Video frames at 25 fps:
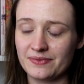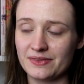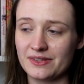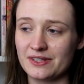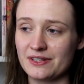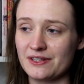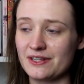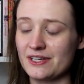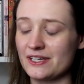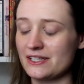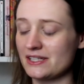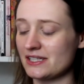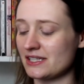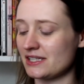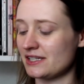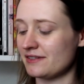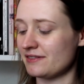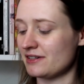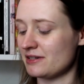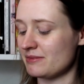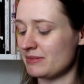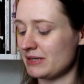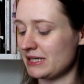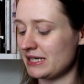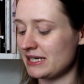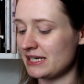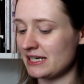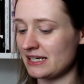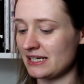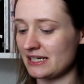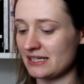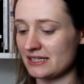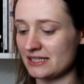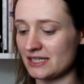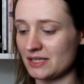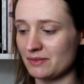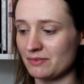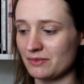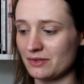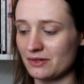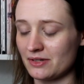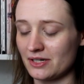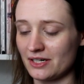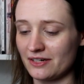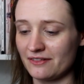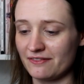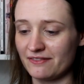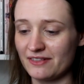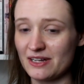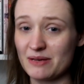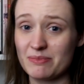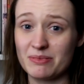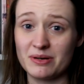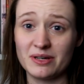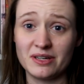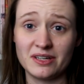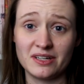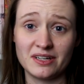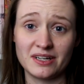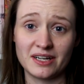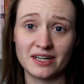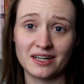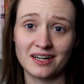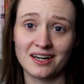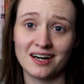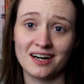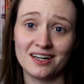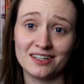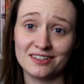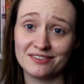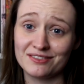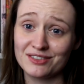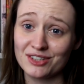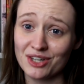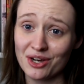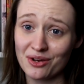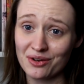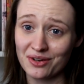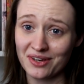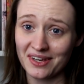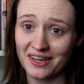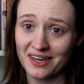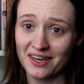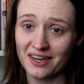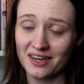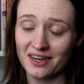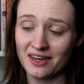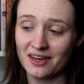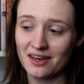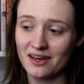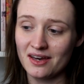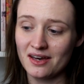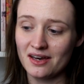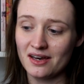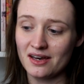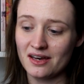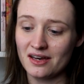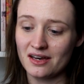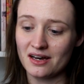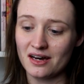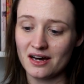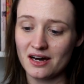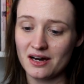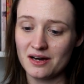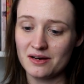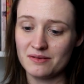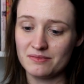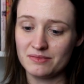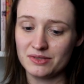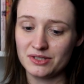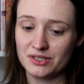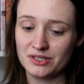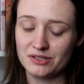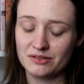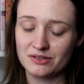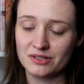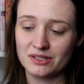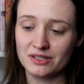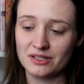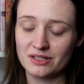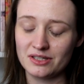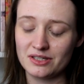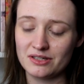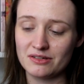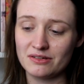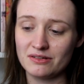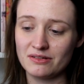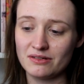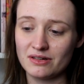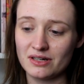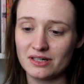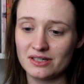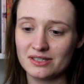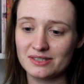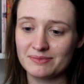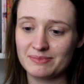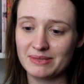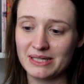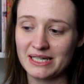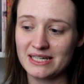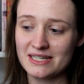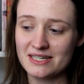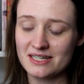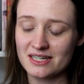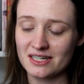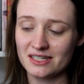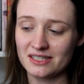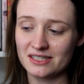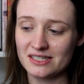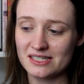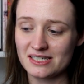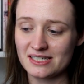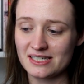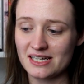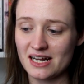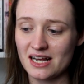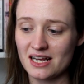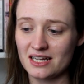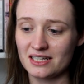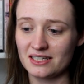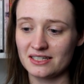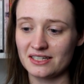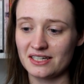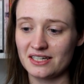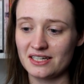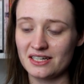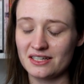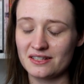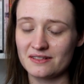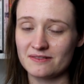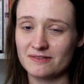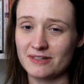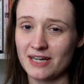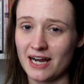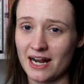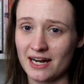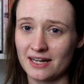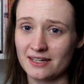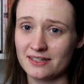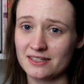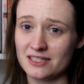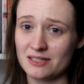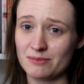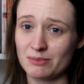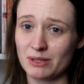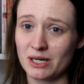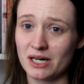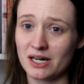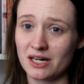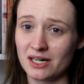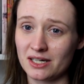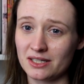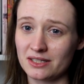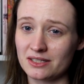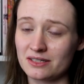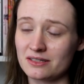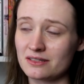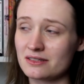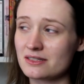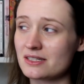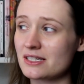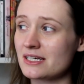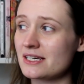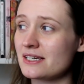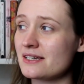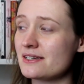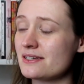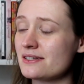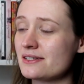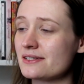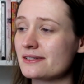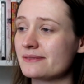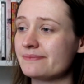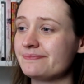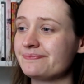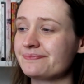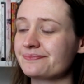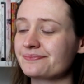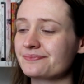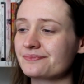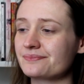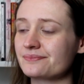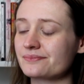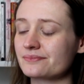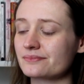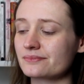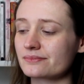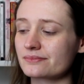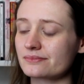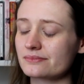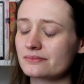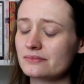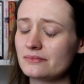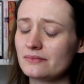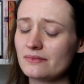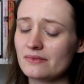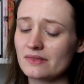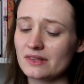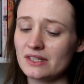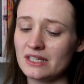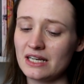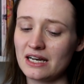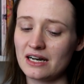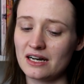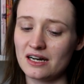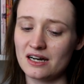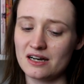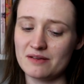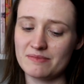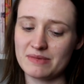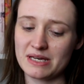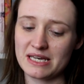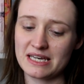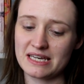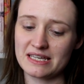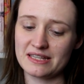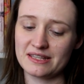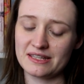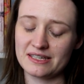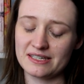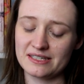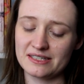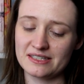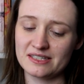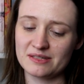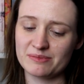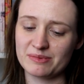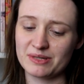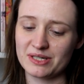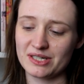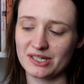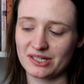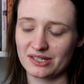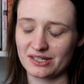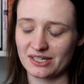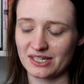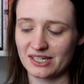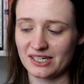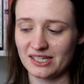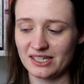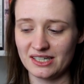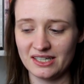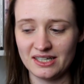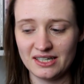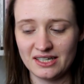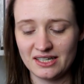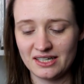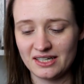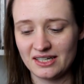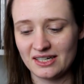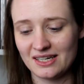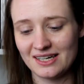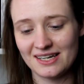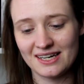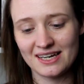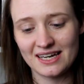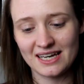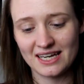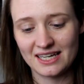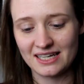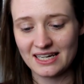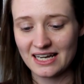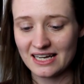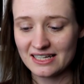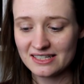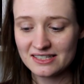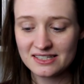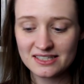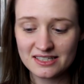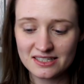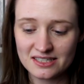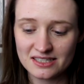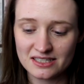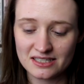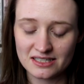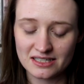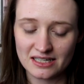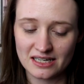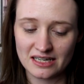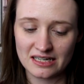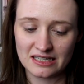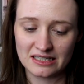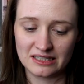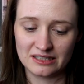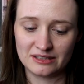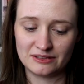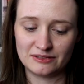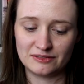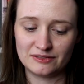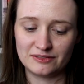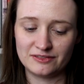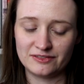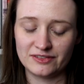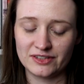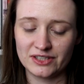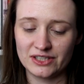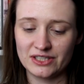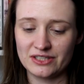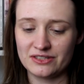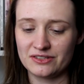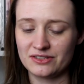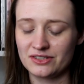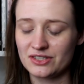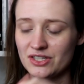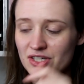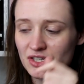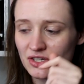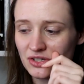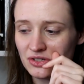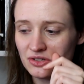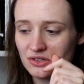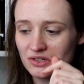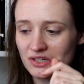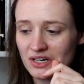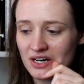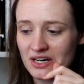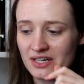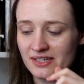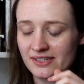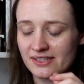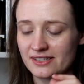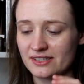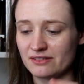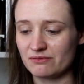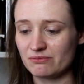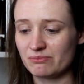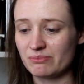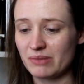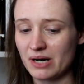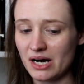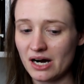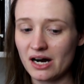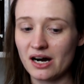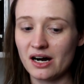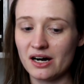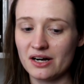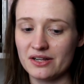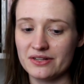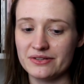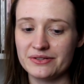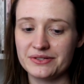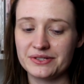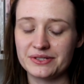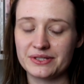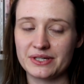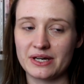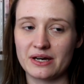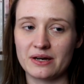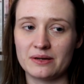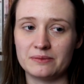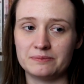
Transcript: things at the very beginning seem quite flippant and kind of jokey. You begin to understand like the reality behind those things. This is a book that in essence, follows two kind of paths,